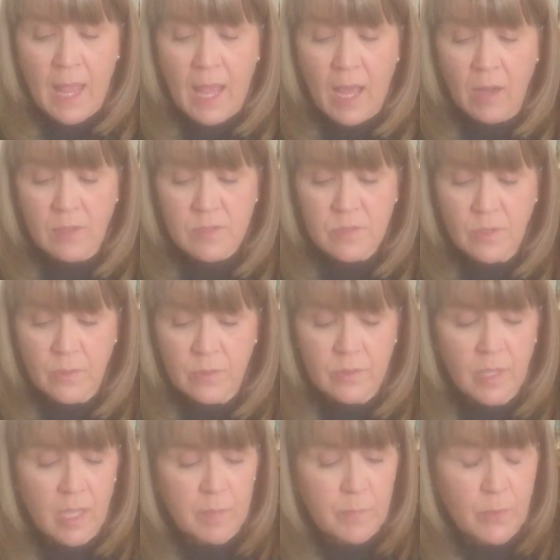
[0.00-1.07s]
household,
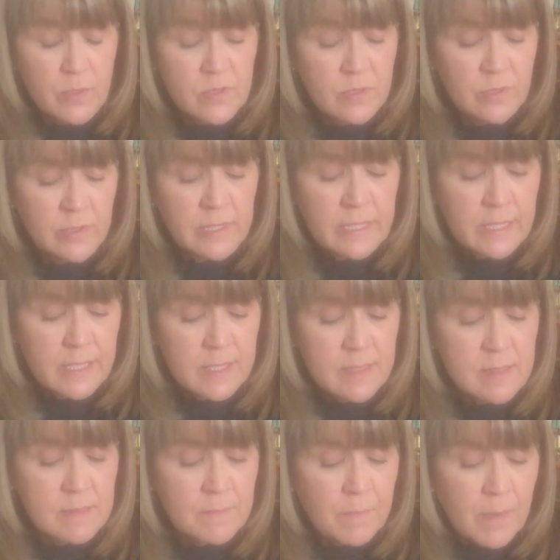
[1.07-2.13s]
and personal
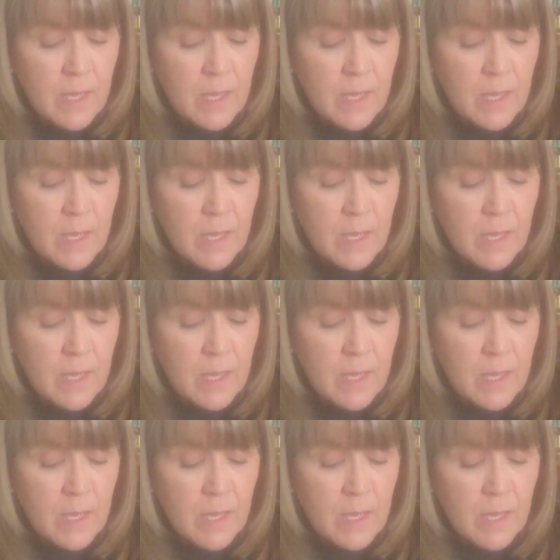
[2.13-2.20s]
linens.